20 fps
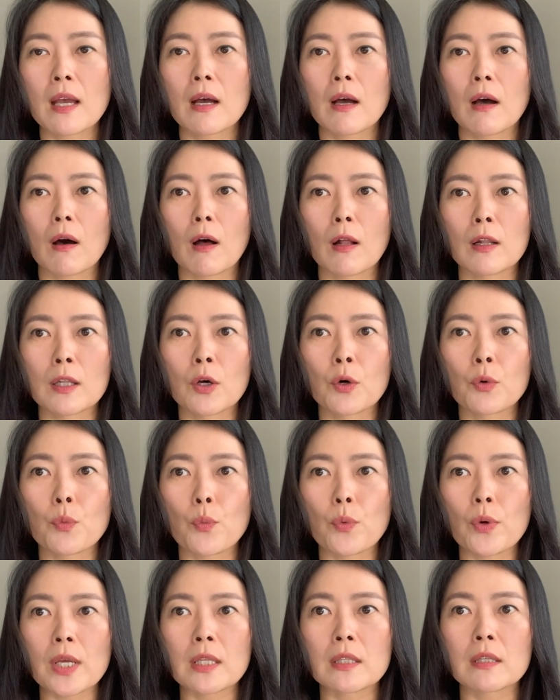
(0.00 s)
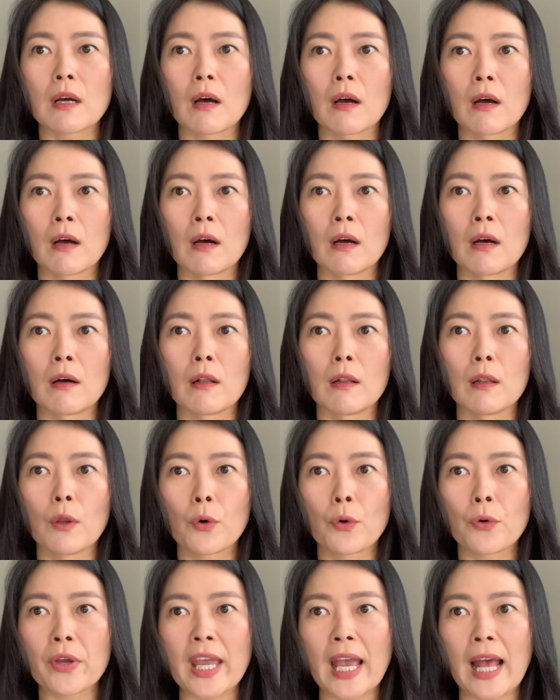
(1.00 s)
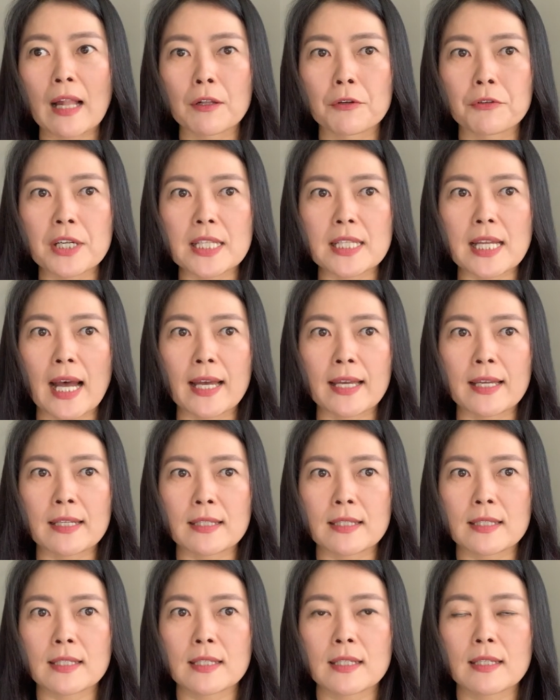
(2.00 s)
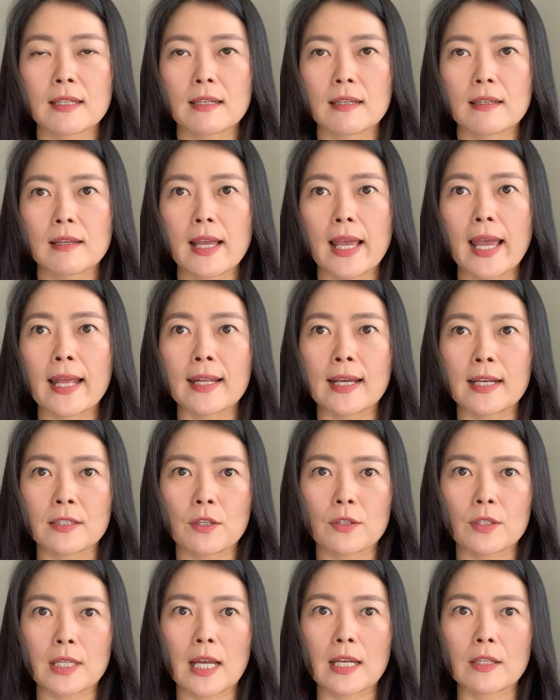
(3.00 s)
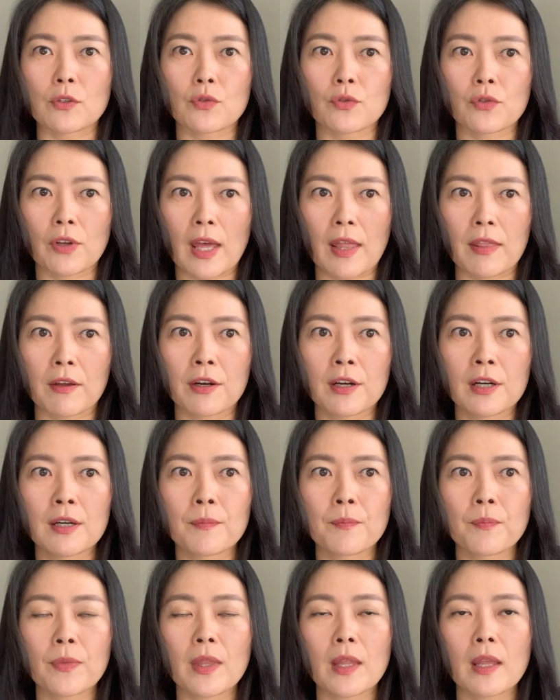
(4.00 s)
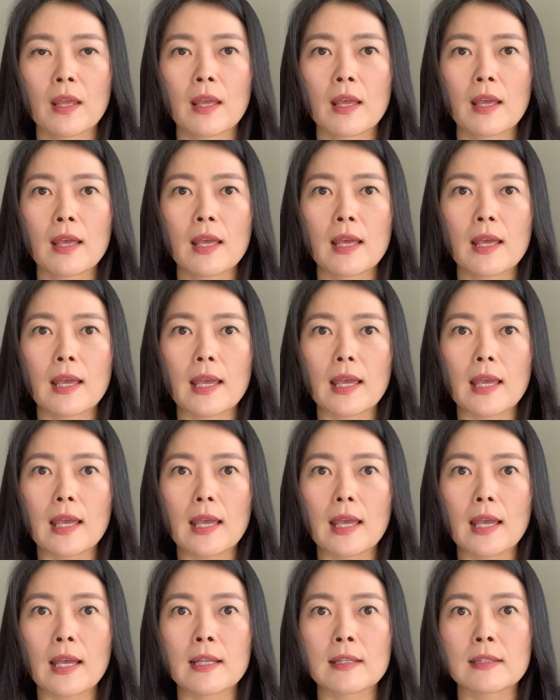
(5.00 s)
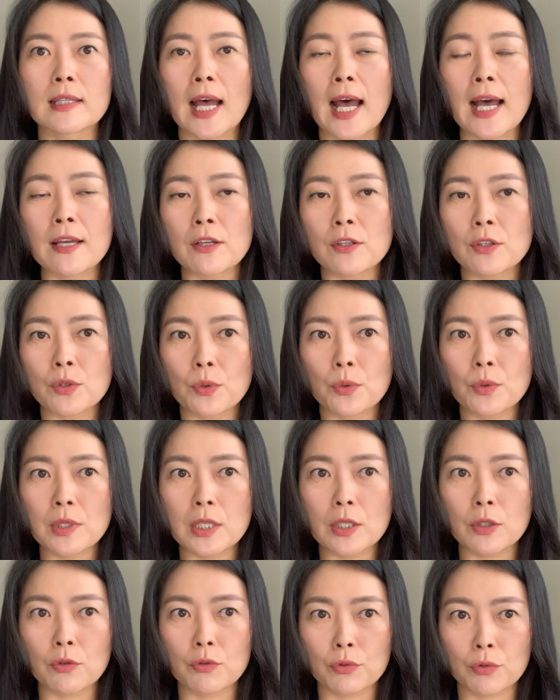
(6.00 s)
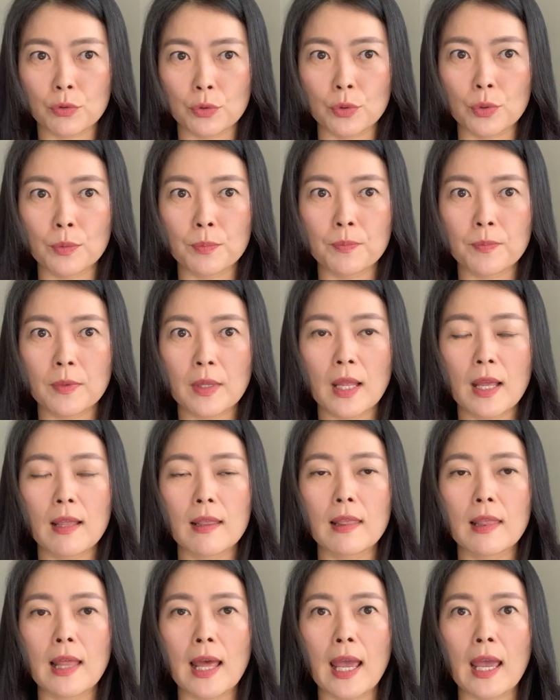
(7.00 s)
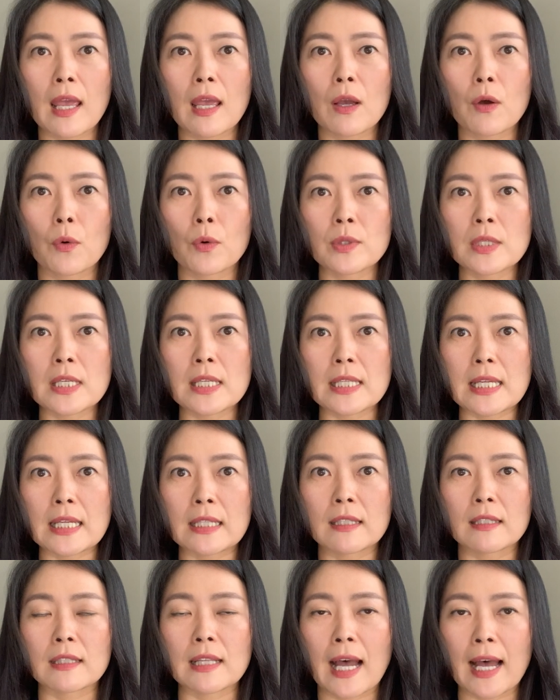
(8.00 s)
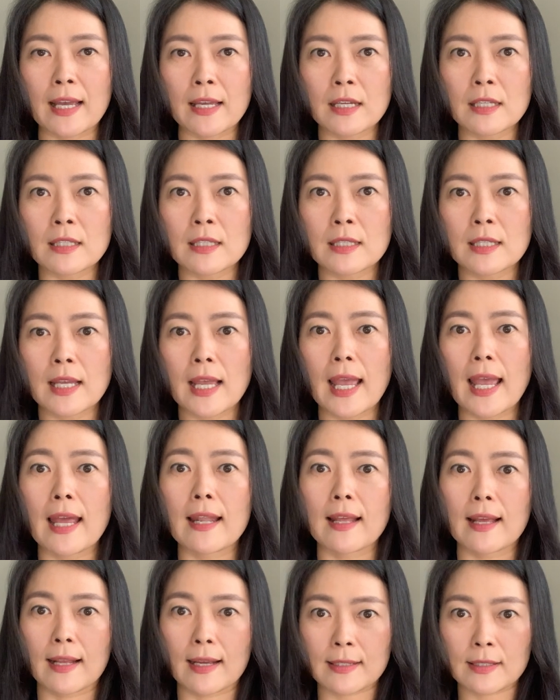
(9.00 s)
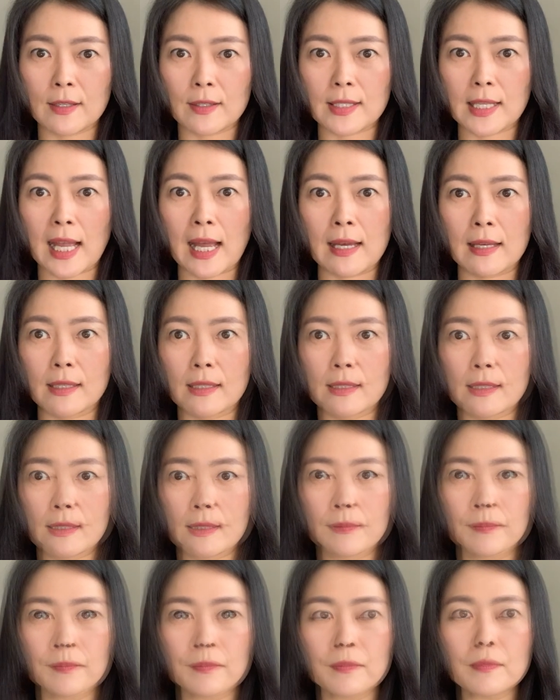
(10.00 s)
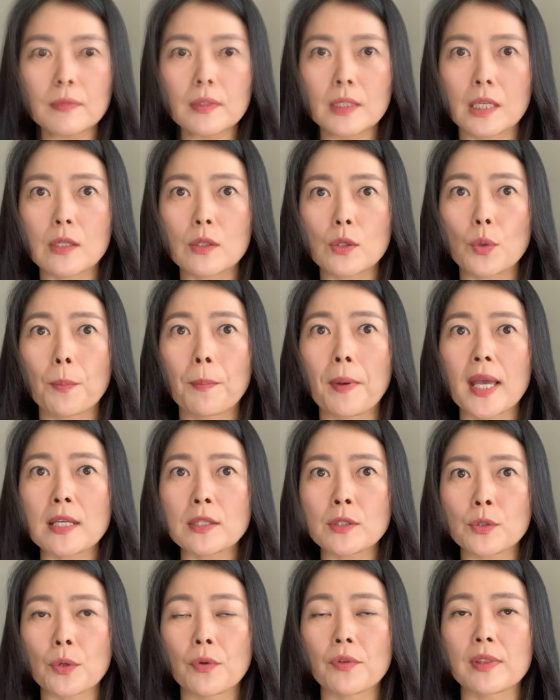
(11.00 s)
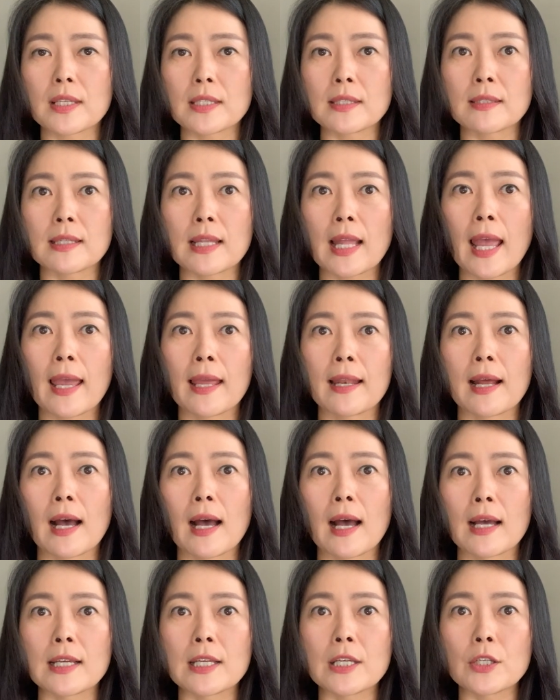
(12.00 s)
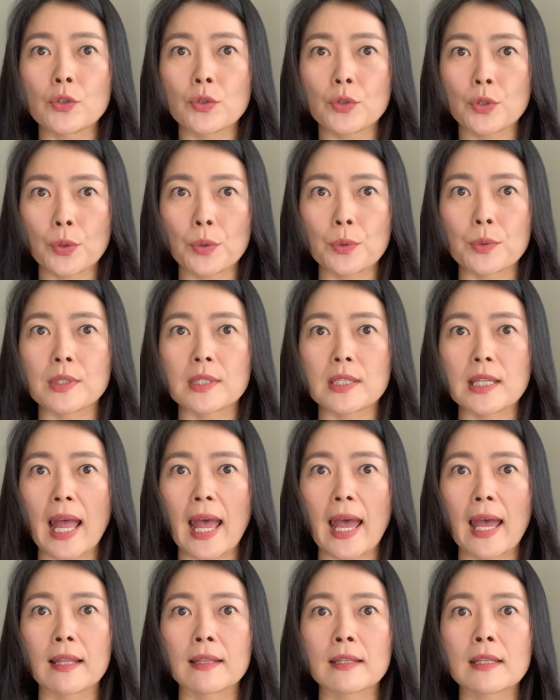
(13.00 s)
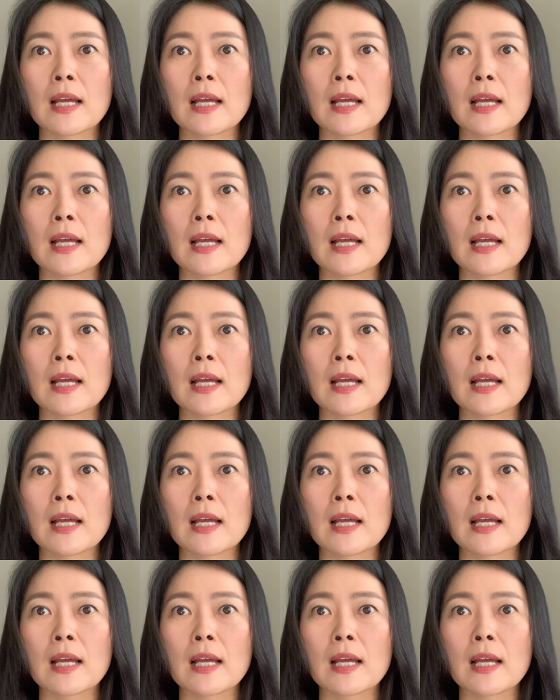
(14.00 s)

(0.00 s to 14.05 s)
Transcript: along with a low-calorie diet and exercise together. In diet-only group, they only did a diet and exercise. So based on this data, it shows that